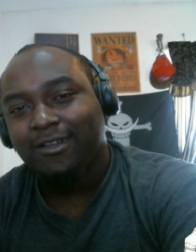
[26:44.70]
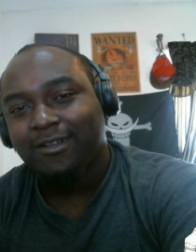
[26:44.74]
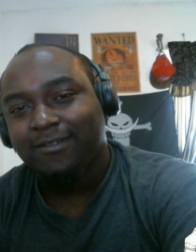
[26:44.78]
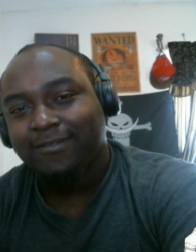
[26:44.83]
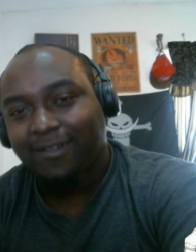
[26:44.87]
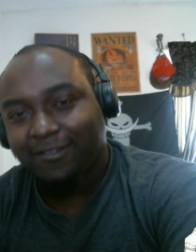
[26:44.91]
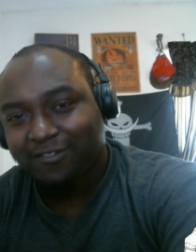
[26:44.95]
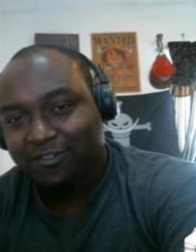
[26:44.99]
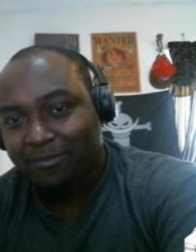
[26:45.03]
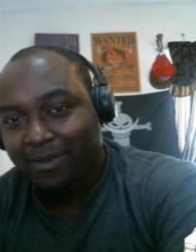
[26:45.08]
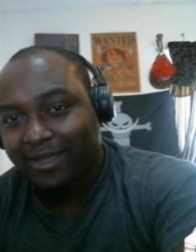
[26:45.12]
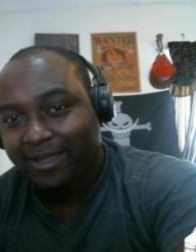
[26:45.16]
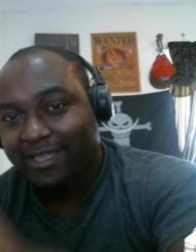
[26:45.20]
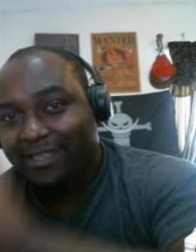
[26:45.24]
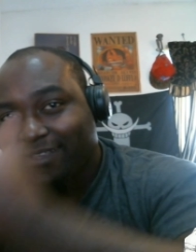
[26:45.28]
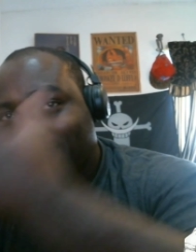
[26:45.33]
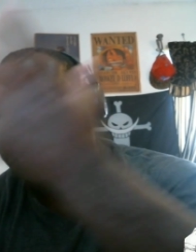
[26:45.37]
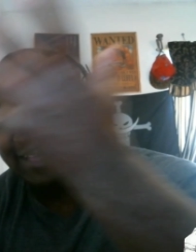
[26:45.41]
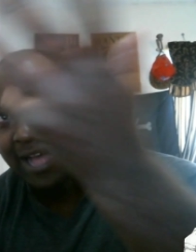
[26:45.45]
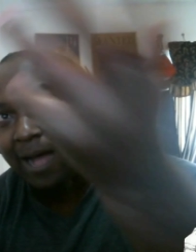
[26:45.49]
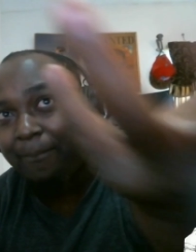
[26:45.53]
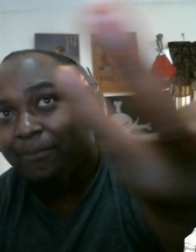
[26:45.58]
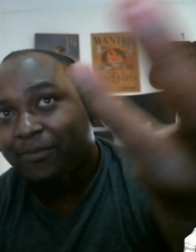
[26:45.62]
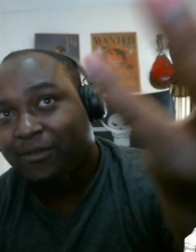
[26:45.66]
Tatsumaki
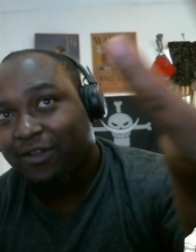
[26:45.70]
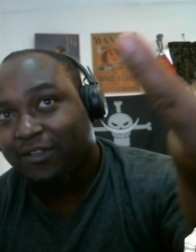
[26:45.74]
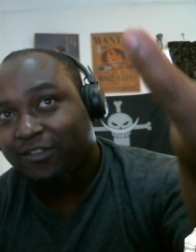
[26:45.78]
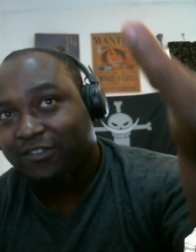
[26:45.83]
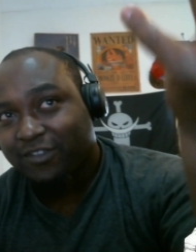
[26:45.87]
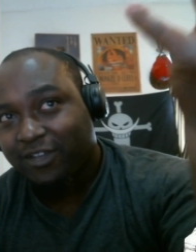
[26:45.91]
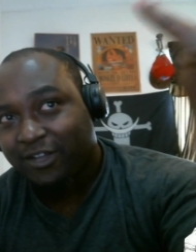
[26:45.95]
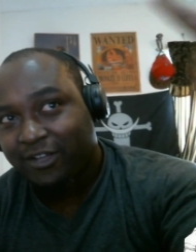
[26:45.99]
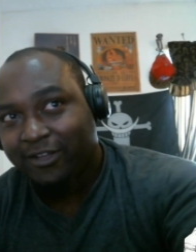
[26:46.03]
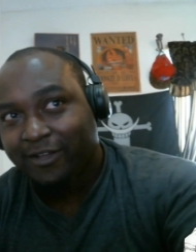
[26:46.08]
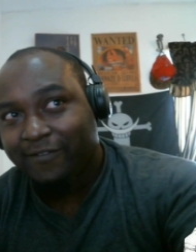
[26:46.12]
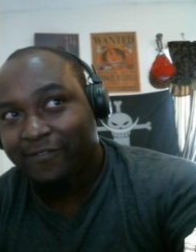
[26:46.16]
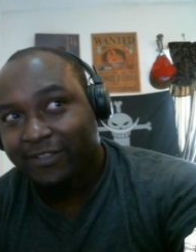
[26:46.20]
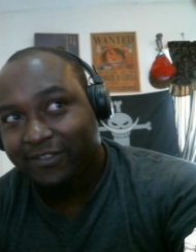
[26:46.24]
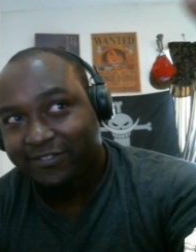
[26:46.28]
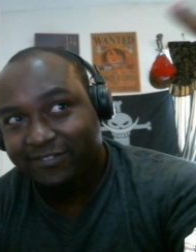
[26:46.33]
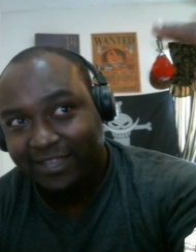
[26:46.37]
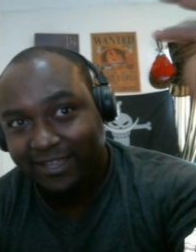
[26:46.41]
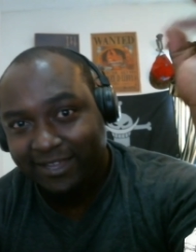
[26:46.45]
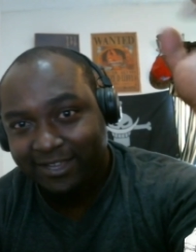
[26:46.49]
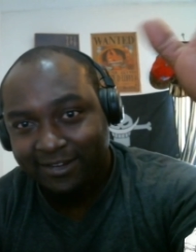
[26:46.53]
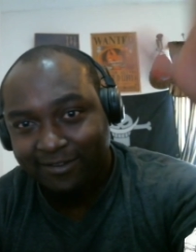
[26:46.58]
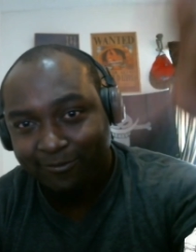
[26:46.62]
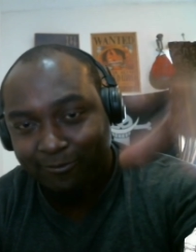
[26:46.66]
stopped in a, uh, the
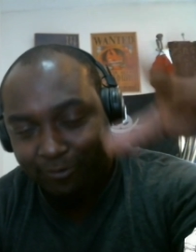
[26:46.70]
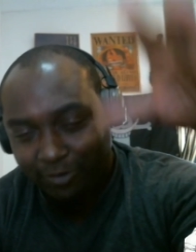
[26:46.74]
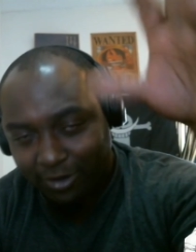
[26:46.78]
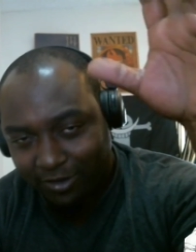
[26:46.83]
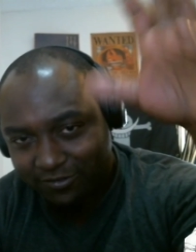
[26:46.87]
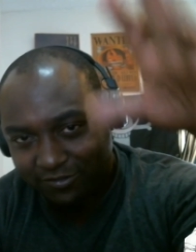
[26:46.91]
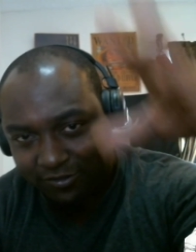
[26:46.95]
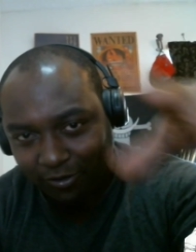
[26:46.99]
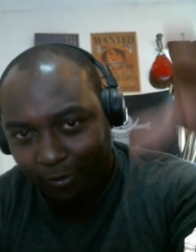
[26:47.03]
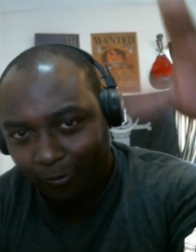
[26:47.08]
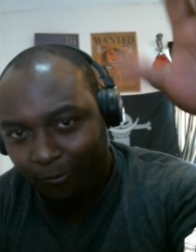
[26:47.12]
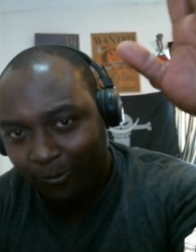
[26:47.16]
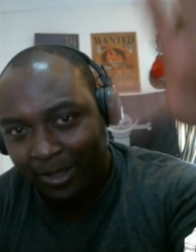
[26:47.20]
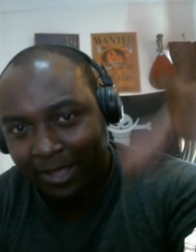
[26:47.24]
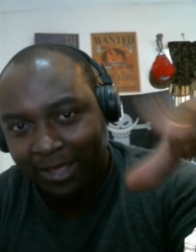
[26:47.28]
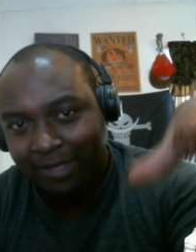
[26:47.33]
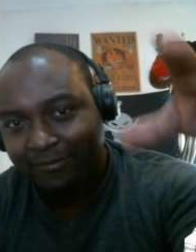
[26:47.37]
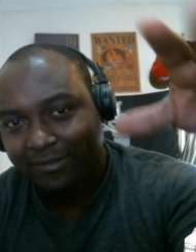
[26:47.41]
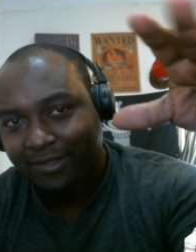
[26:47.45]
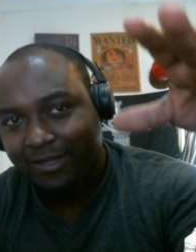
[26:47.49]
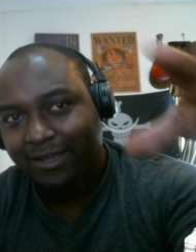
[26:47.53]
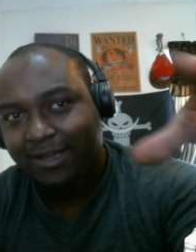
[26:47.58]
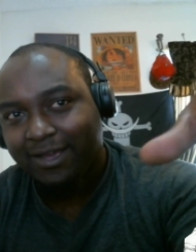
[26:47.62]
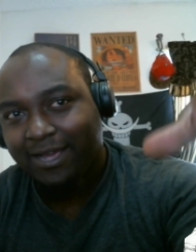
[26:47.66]
second assault
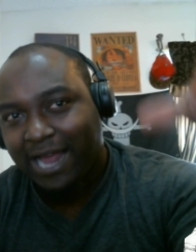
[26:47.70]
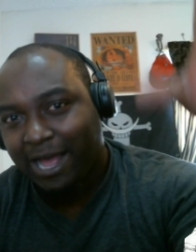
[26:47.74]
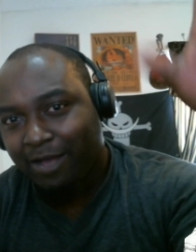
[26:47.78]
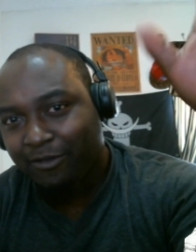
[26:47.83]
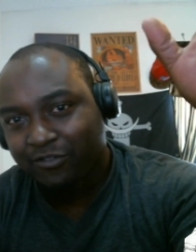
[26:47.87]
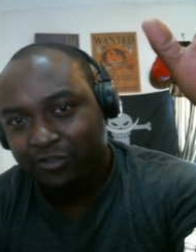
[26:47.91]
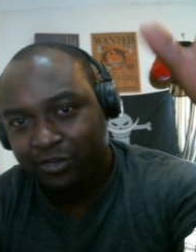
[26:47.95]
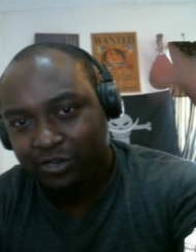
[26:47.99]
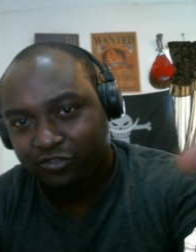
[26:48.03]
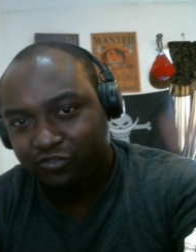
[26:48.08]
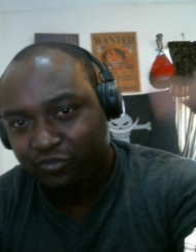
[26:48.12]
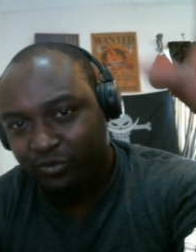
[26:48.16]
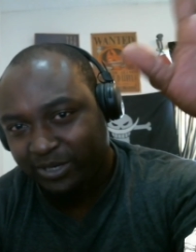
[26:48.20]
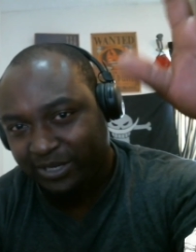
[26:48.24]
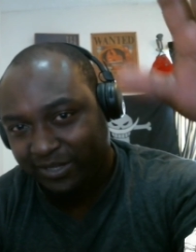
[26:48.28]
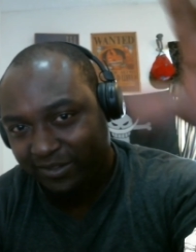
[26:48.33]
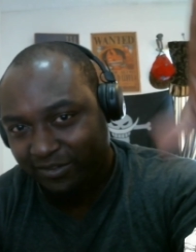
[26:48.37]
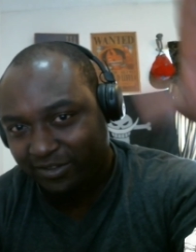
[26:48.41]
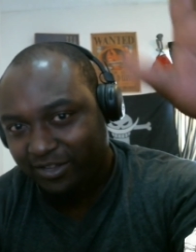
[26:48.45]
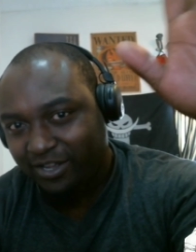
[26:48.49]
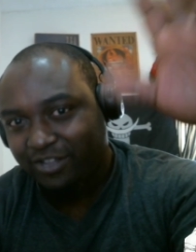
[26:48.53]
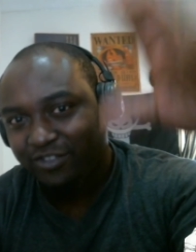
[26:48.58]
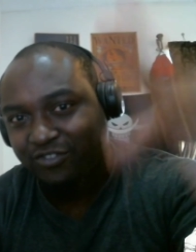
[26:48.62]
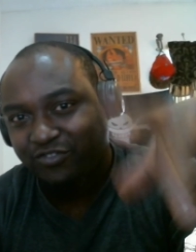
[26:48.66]
wave. I was gonna destroy another
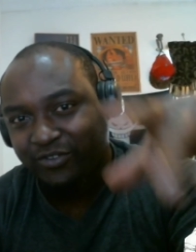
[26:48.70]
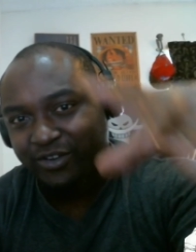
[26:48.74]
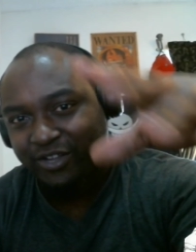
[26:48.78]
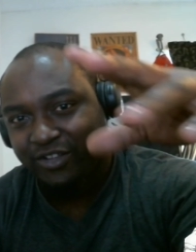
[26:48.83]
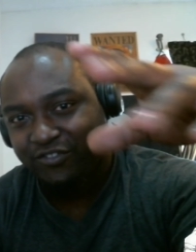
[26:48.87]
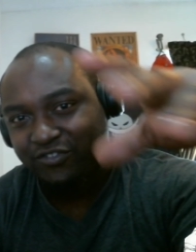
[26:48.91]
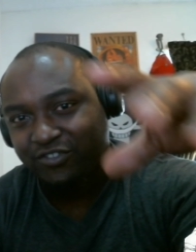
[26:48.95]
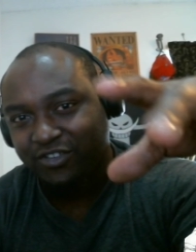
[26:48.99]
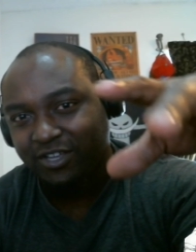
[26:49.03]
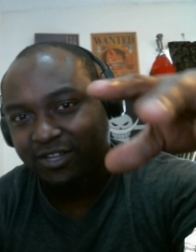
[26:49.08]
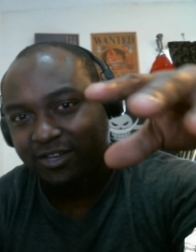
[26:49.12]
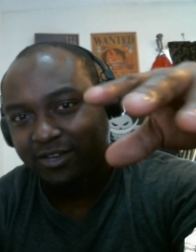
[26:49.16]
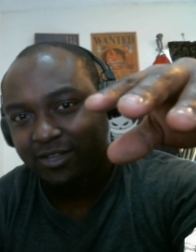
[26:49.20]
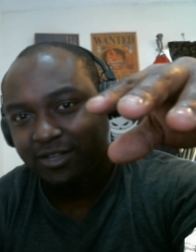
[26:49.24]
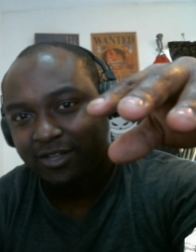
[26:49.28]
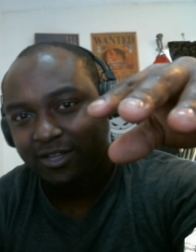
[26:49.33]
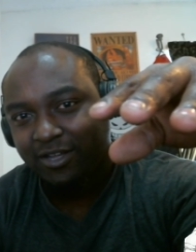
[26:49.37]
country and shit.